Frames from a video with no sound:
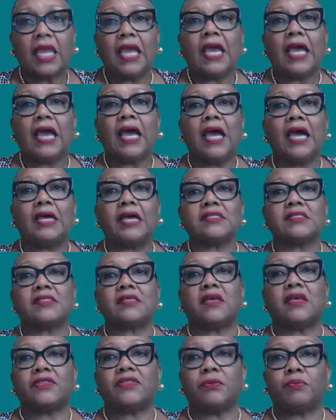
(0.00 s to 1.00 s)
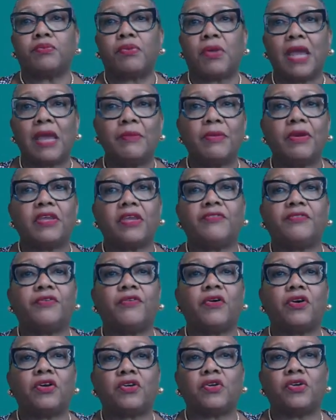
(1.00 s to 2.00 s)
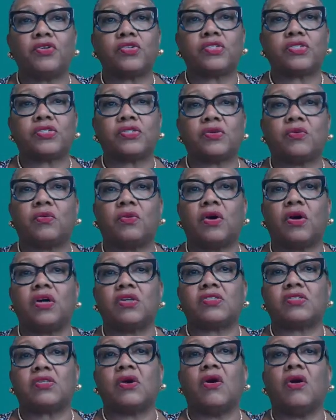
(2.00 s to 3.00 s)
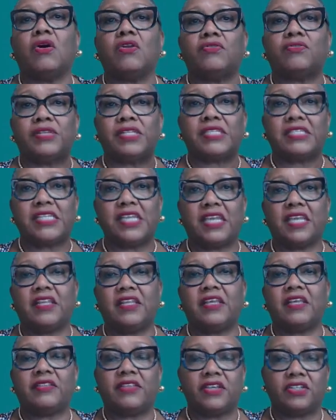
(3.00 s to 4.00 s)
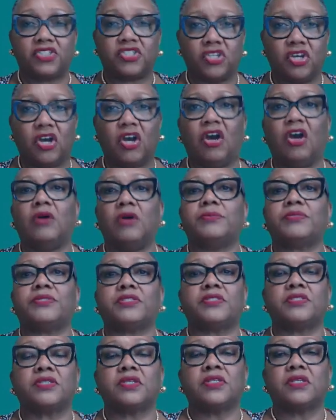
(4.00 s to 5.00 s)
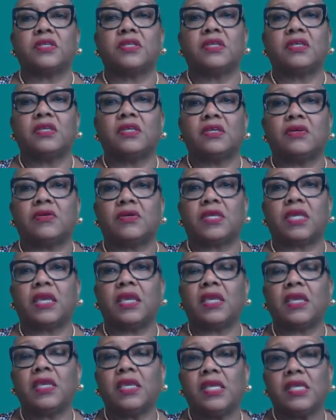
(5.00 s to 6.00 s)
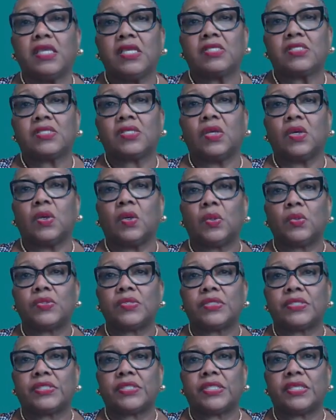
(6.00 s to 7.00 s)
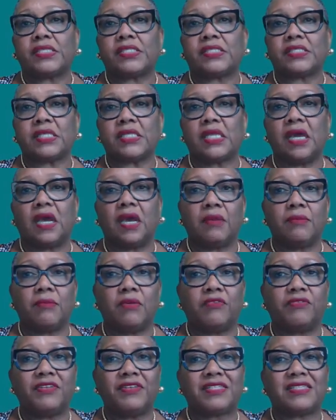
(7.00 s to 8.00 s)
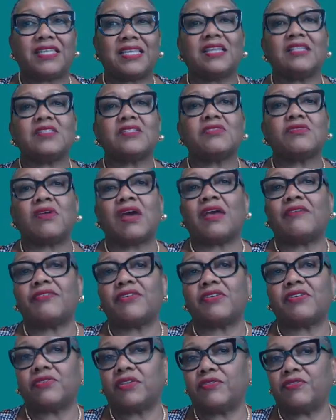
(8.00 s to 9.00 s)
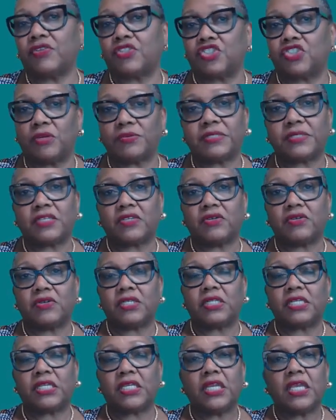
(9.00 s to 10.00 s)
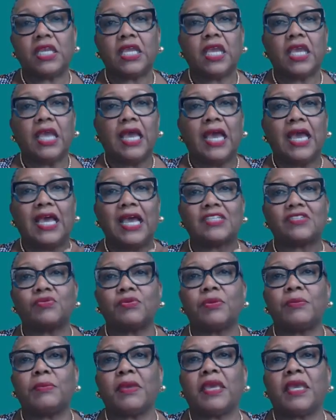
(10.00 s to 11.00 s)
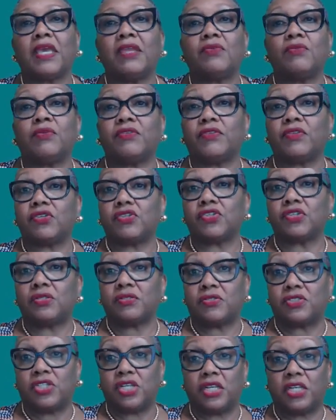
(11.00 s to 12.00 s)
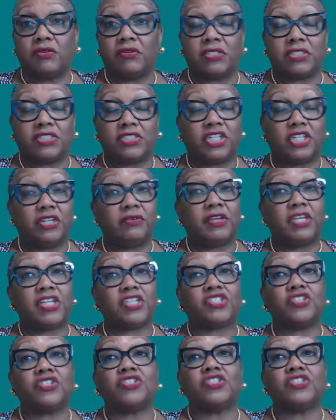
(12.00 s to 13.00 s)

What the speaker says: as the primary focus was on retaining their jobs. Okay, so this time of intense rivalry for job security has remained with the Generation